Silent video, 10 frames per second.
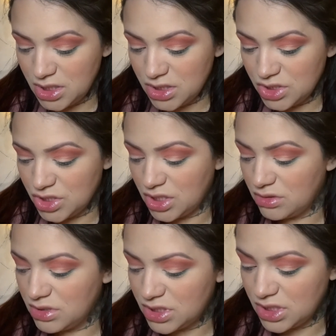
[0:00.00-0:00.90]
Should I go
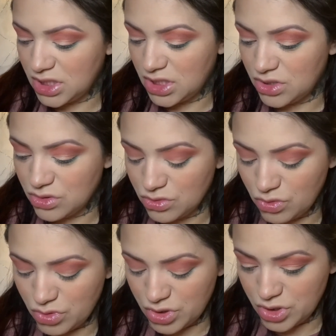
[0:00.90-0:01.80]
into the inner
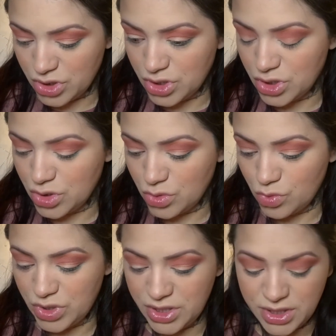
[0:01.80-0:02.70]
corner
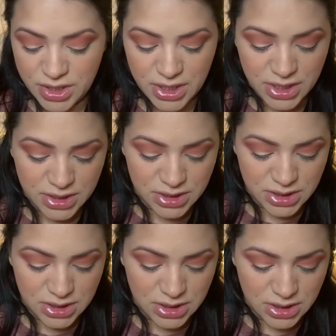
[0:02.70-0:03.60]
with that?
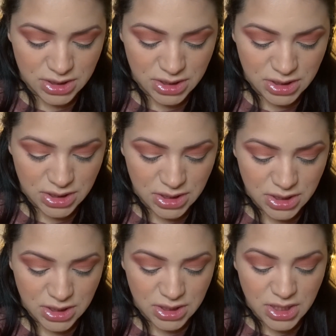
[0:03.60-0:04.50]

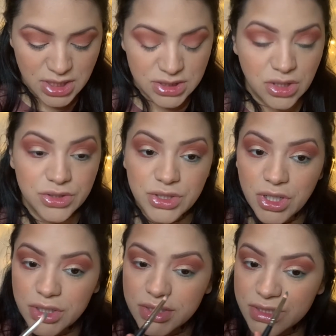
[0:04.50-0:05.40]
It's called
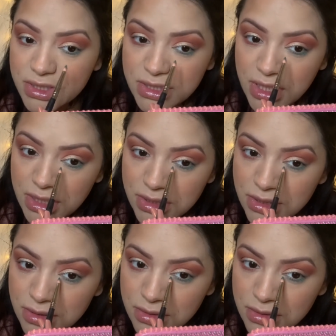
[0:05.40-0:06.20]
Garden State.